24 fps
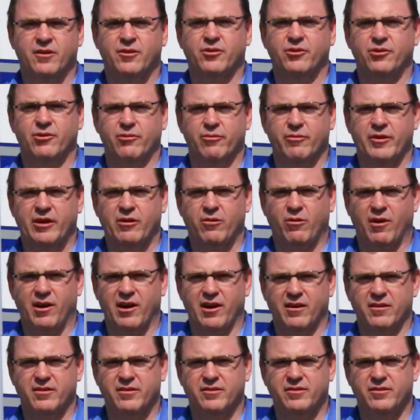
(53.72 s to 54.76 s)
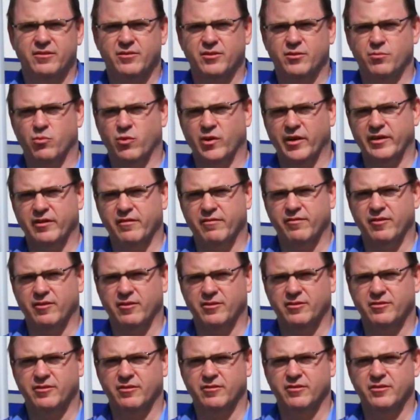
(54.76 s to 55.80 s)
You're required to bring the
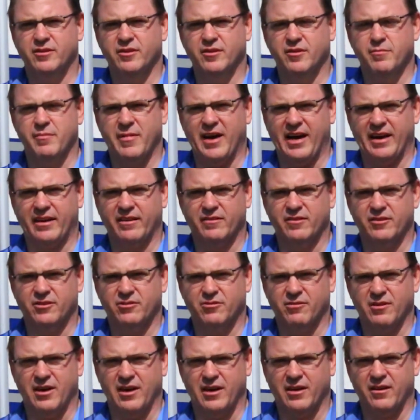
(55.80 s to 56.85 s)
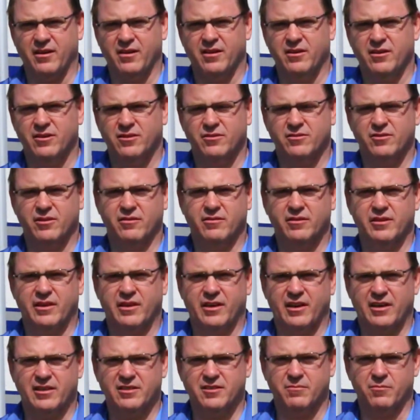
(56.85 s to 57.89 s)
furniture to the back of the truck so that
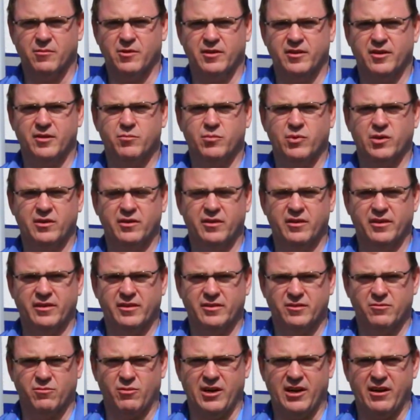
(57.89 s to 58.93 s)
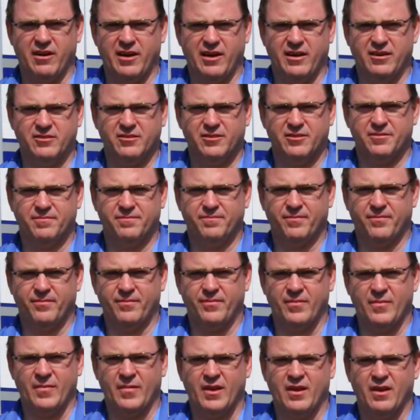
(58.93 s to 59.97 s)
the customer can put it in his warehouse.
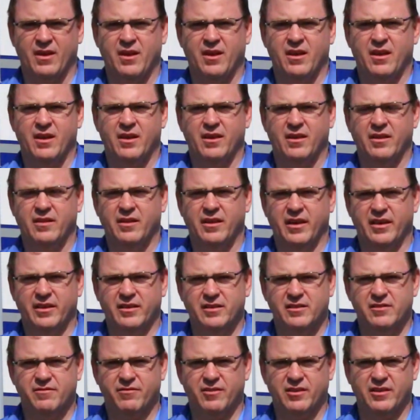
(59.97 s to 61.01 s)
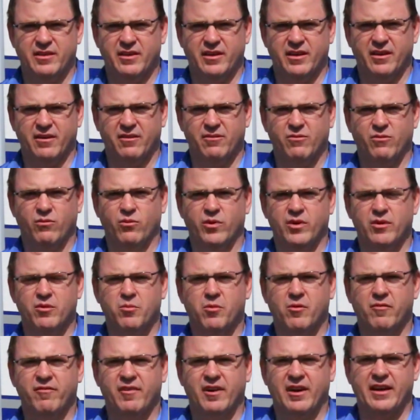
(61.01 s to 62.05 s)
In this video, we will
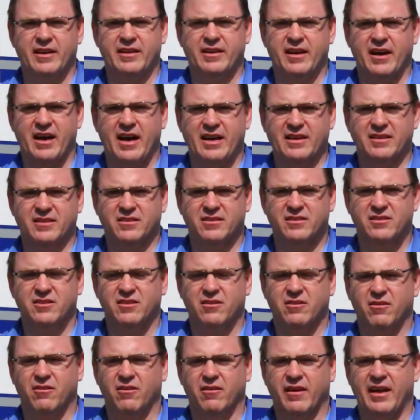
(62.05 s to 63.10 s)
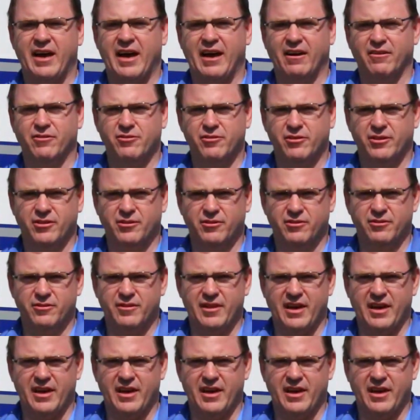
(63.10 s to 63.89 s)
provide guidance on how you can do